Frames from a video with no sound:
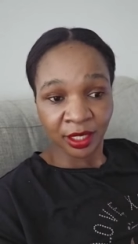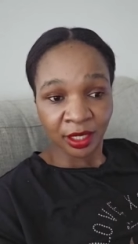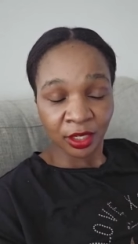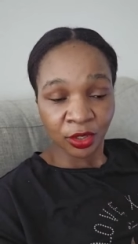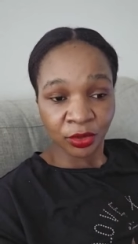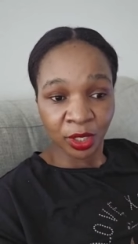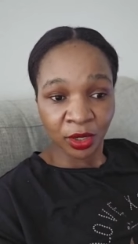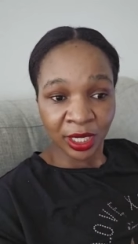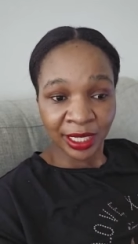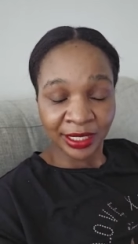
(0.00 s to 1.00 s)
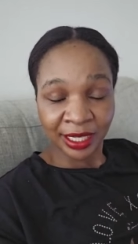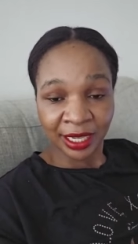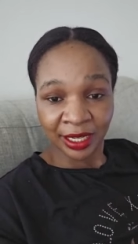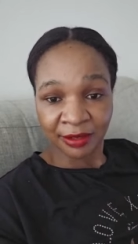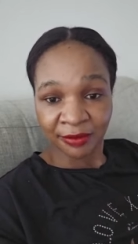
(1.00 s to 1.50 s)
Go to a college
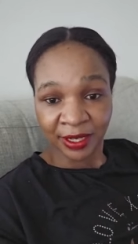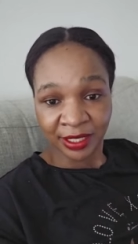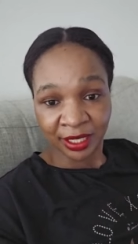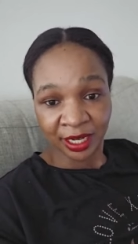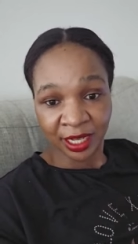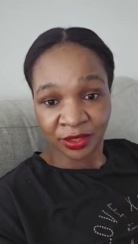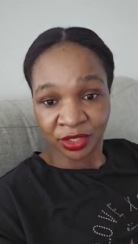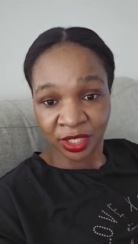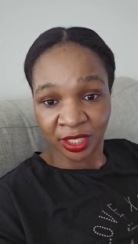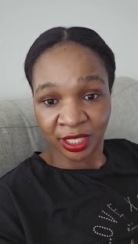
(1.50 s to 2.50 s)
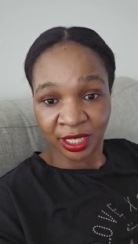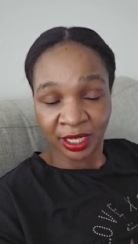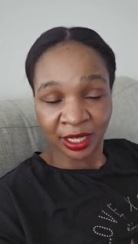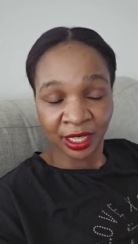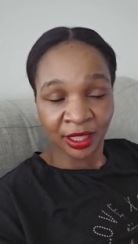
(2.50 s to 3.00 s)
getting first an associate
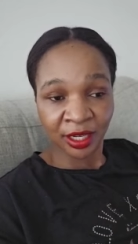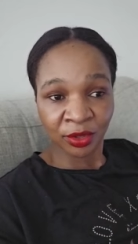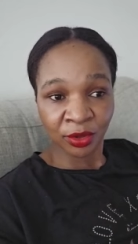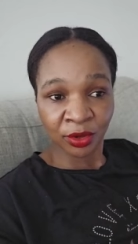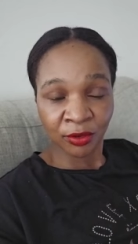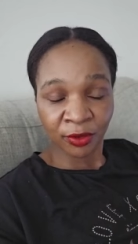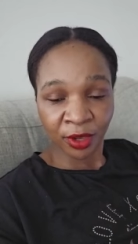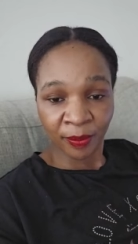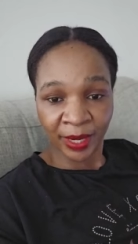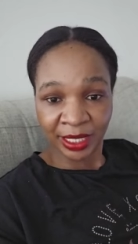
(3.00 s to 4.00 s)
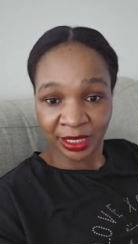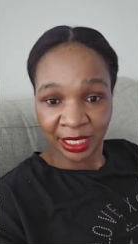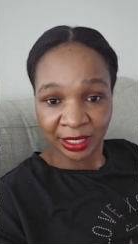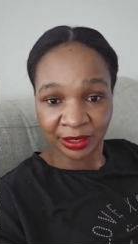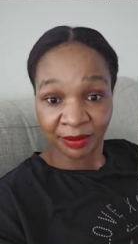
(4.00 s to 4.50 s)
degree and then you go for your
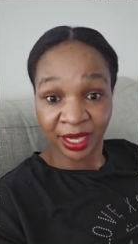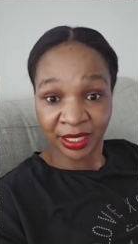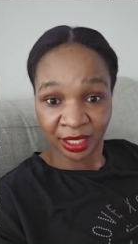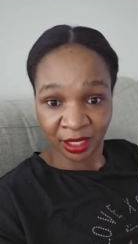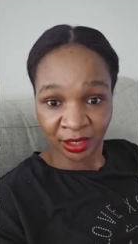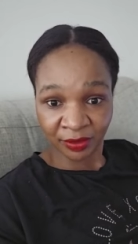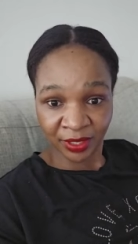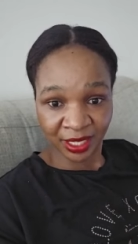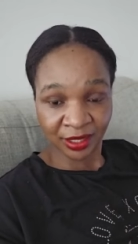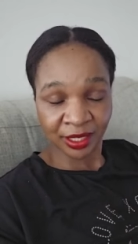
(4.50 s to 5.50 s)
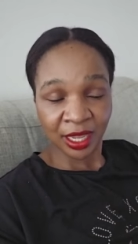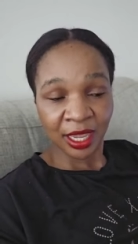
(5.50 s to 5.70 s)
bachelor's makes a lot of sense.